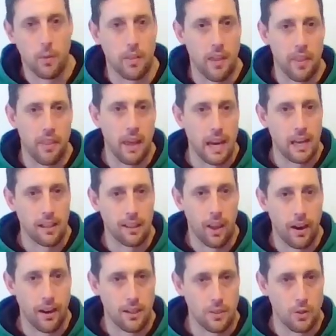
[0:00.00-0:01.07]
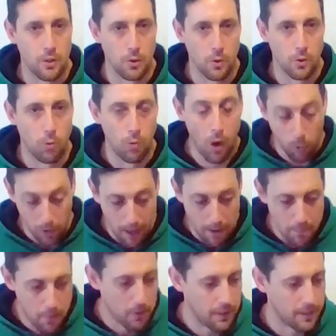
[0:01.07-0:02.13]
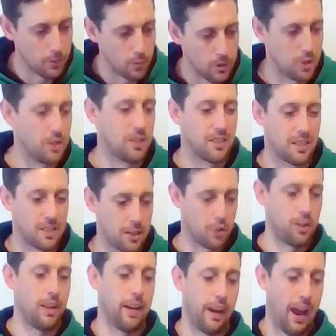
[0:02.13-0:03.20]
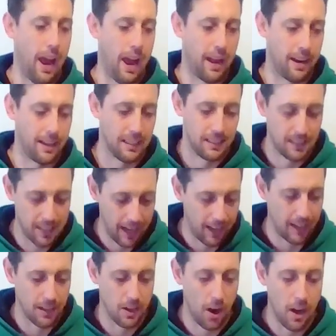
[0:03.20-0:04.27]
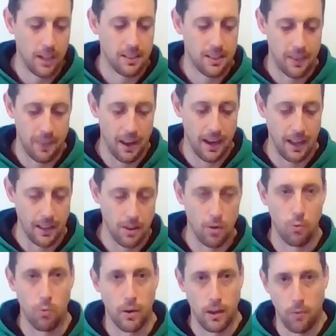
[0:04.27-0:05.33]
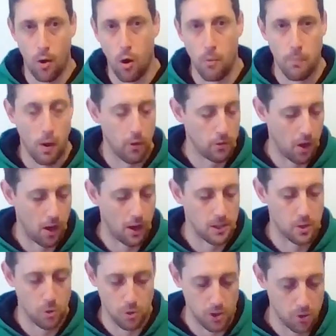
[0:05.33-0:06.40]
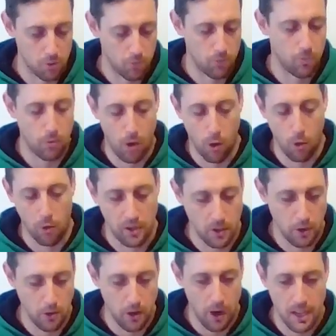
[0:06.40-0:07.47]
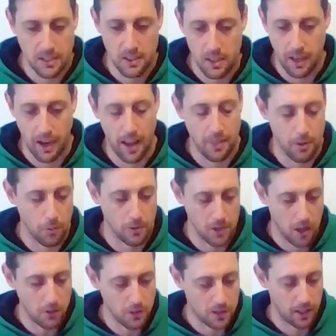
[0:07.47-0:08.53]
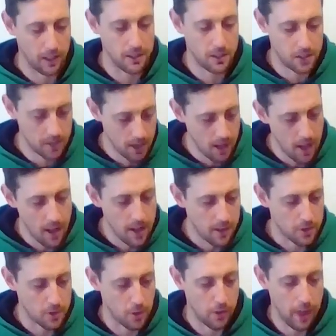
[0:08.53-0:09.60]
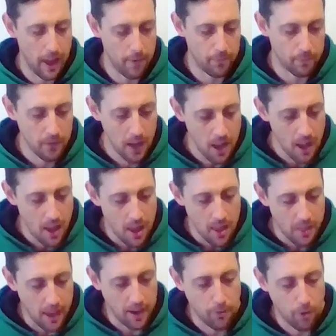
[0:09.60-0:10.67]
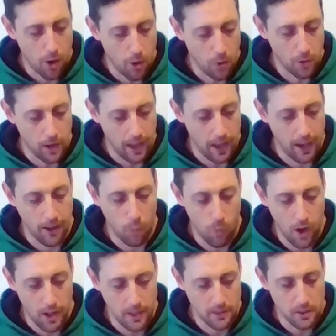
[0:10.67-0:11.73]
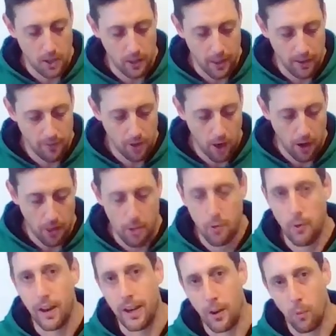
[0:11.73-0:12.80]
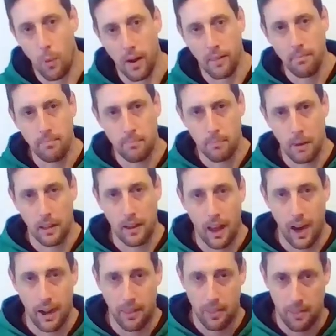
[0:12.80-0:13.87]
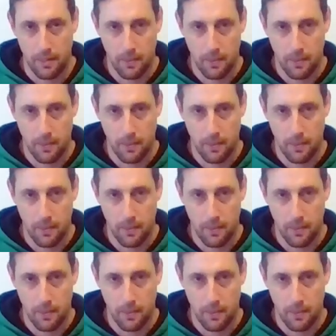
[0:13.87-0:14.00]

whether they'd like to roll up, which is essentially add a second dice and then either re-roll both dice or just roll the new dice and add the result. So let's do that. They've rolled a 1, so they've got a 3 and a 1, but kind of